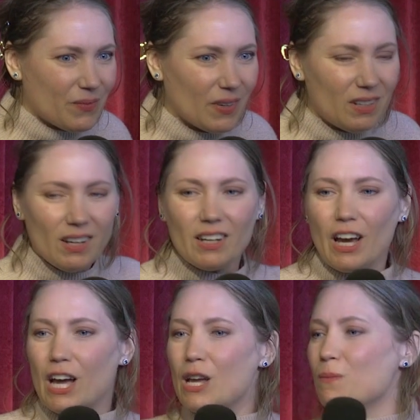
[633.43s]
And yet
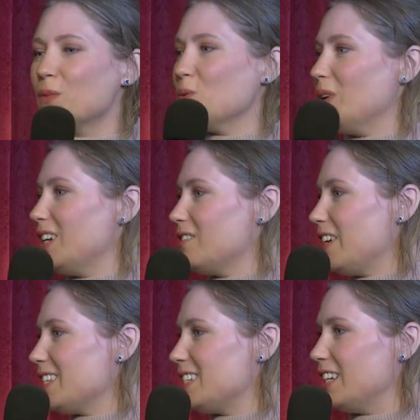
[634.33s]
I'm the one
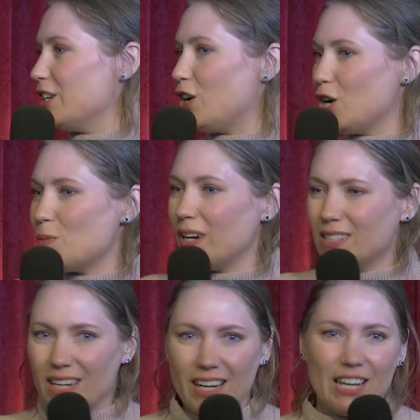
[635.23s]
investing all my
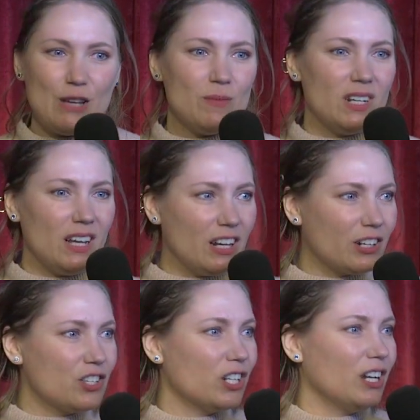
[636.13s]
time and
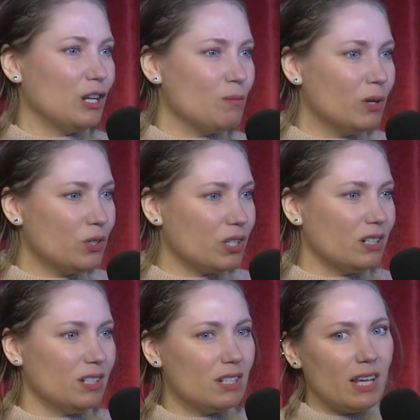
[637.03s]
energy and emotion
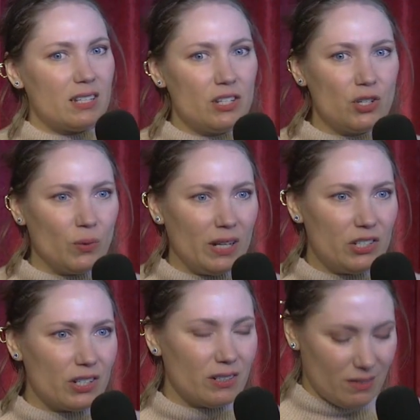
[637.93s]
into that
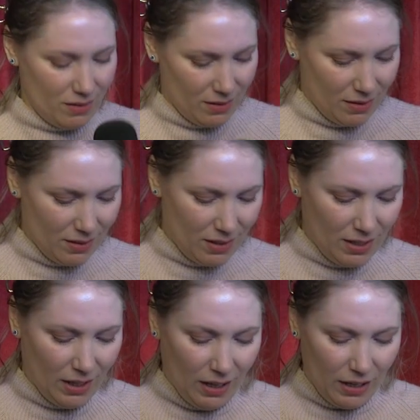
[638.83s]
situation.
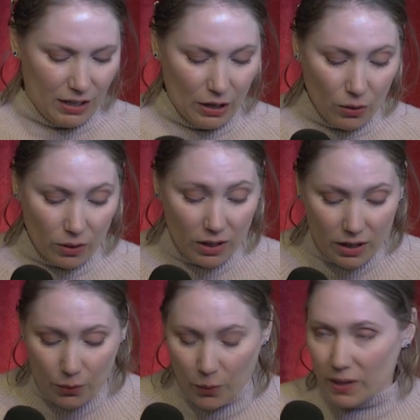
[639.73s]

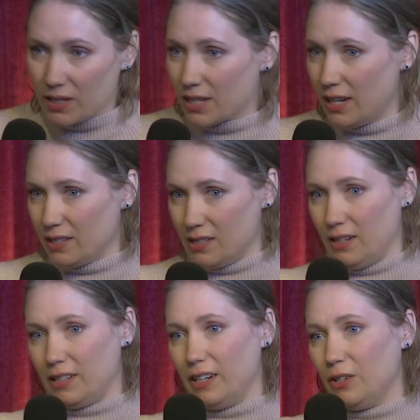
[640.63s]
Or worst case
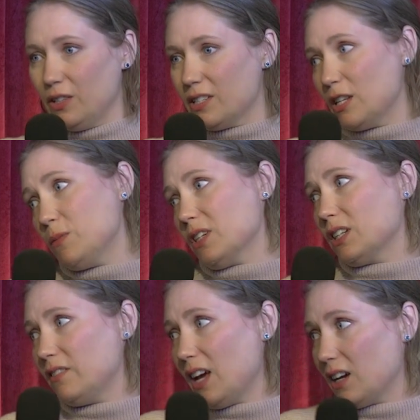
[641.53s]
scenario, the
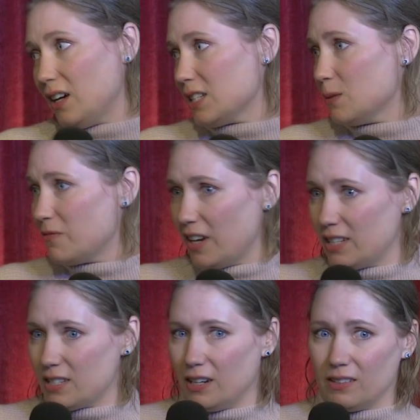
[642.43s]
subject of that gossip
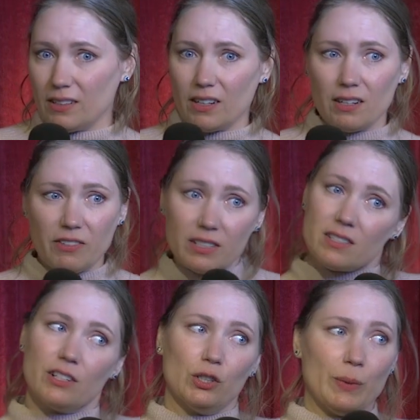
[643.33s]
finds out and
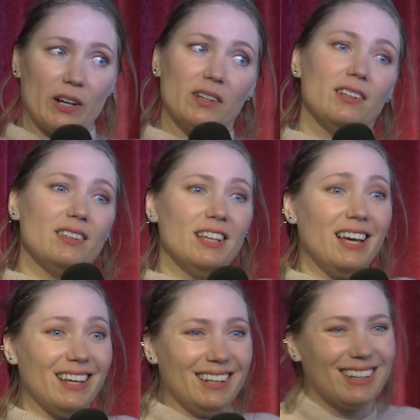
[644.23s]
confronts you about it. And
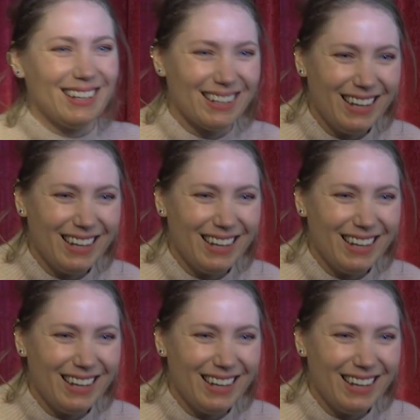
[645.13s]
then